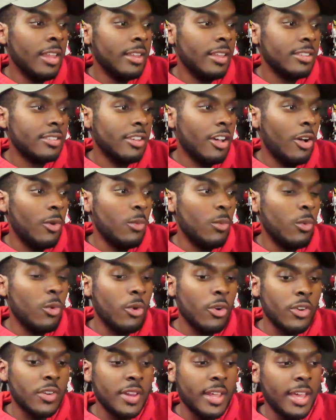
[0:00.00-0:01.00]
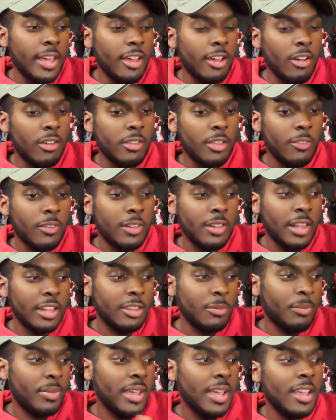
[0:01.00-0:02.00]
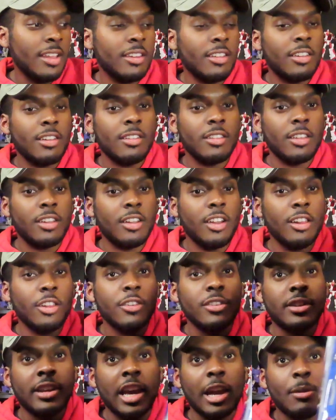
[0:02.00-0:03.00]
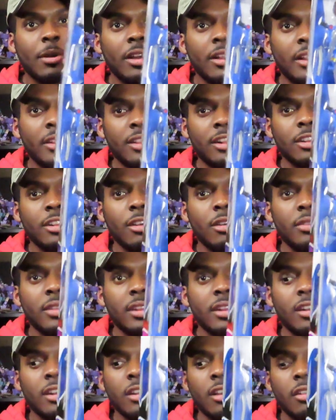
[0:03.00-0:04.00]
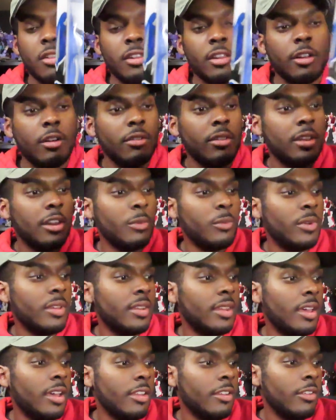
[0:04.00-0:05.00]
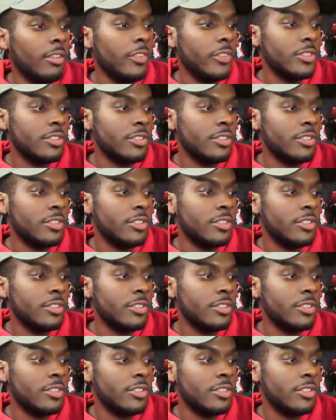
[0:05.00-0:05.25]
It's all worn down, like the paint, the colors came all out of the clothing, the cloth clothing and whatnot.